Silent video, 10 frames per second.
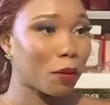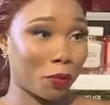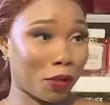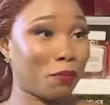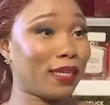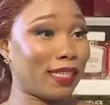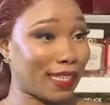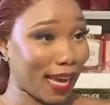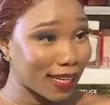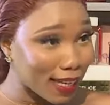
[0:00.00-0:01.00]
okay.
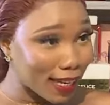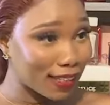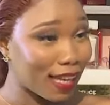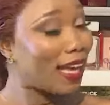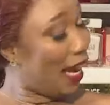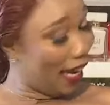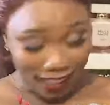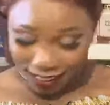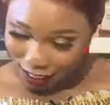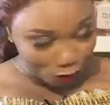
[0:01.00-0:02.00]
premeditated,
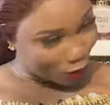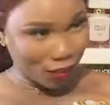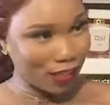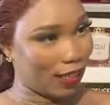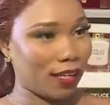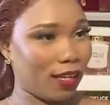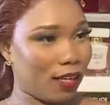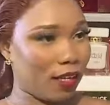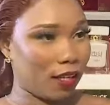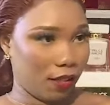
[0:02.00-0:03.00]
okay. intentionally.
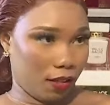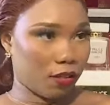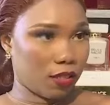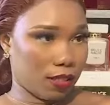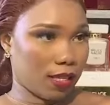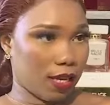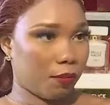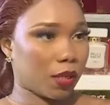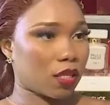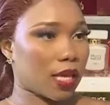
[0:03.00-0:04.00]
Okay. You
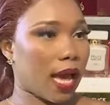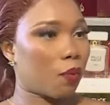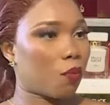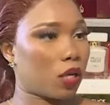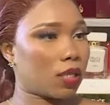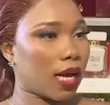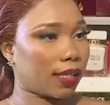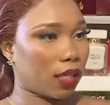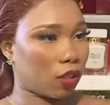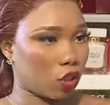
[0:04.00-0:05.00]
understand? Mm -hmm. Because I want the
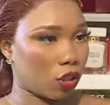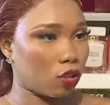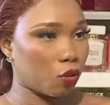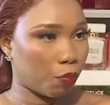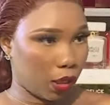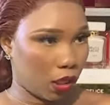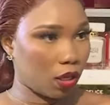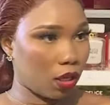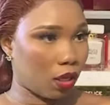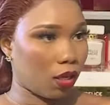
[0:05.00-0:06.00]
attention to
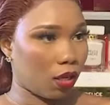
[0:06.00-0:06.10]
be